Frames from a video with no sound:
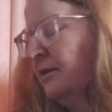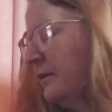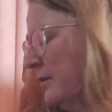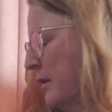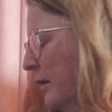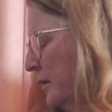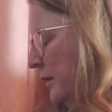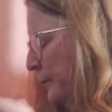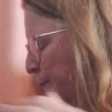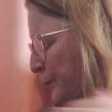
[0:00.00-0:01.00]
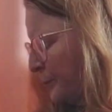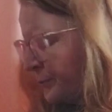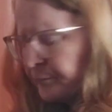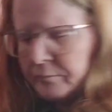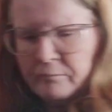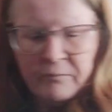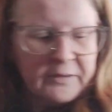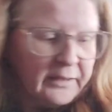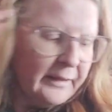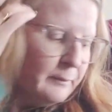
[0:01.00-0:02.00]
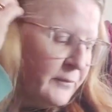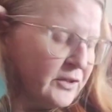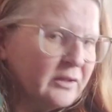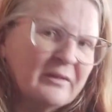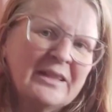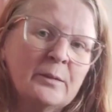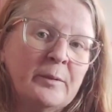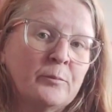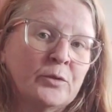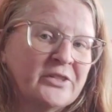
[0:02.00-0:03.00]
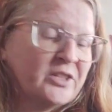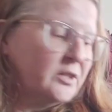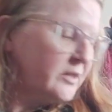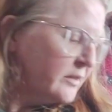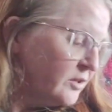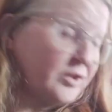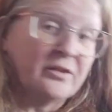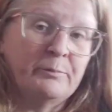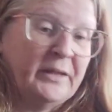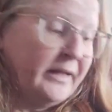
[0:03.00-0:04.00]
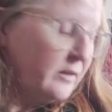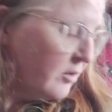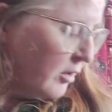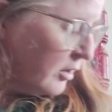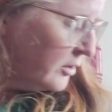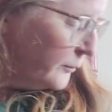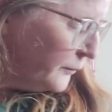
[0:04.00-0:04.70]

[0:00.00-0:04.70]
Needle Society. So they're a little bit more sturdy than just plain card.